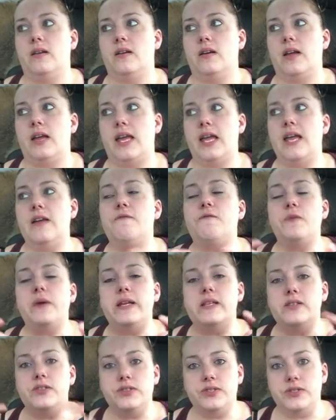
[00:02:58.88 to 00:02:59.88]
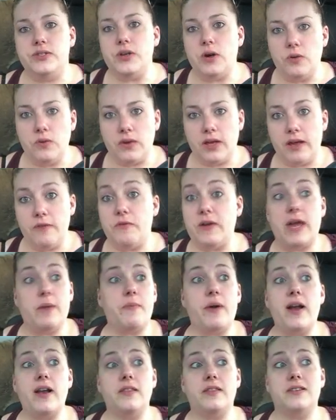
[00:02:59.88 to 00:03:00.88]
if we get
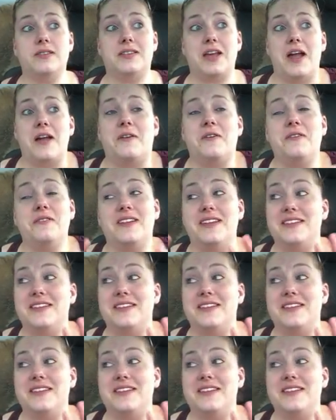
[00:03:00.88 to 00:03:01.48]
pregnant this cycle, then